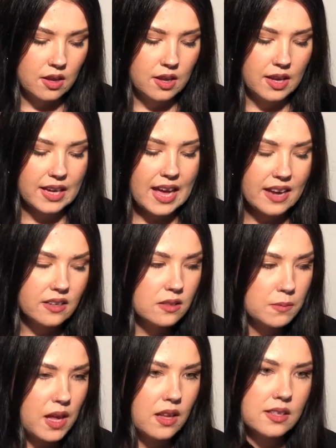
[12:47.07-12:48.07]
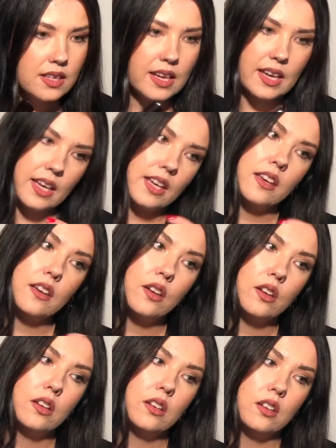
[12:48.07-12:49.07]
It kind of smells like
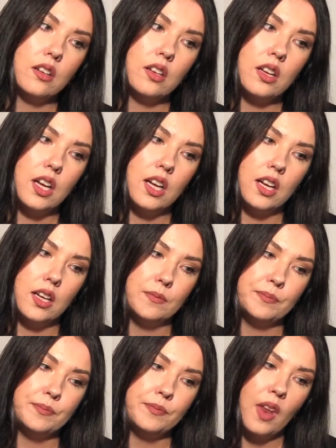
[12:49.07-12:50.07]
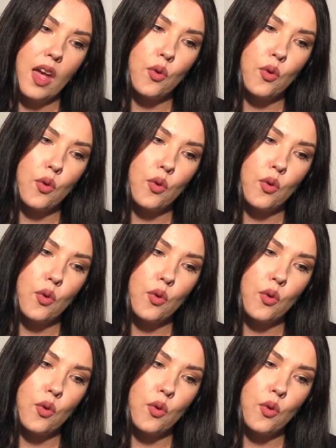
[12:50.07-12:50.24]
a